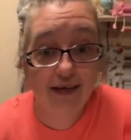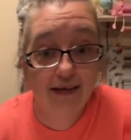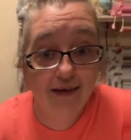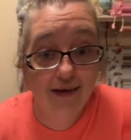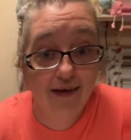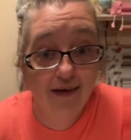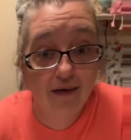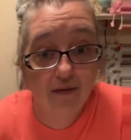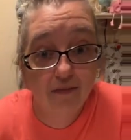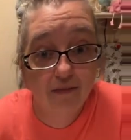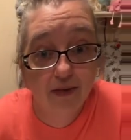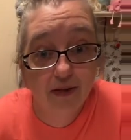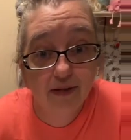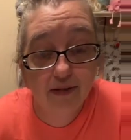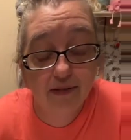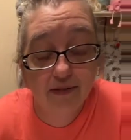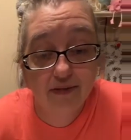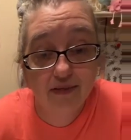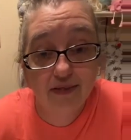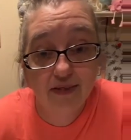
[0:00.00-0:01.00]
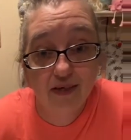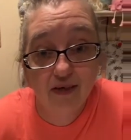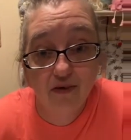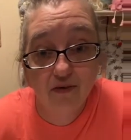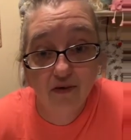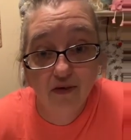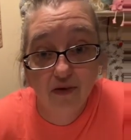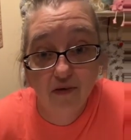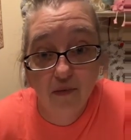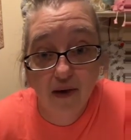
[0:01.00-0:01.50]
stand up
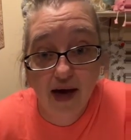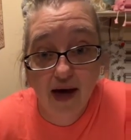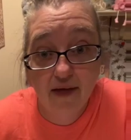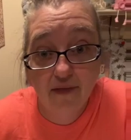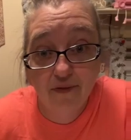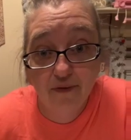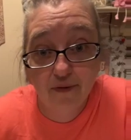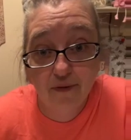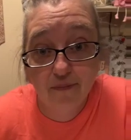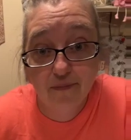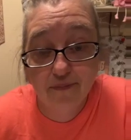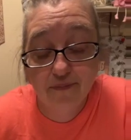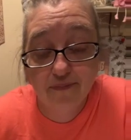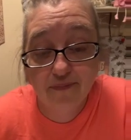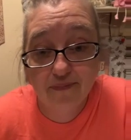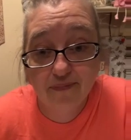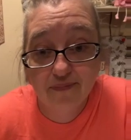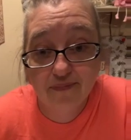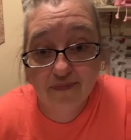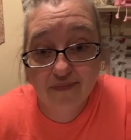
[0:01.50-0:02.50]
to go to the bathroom.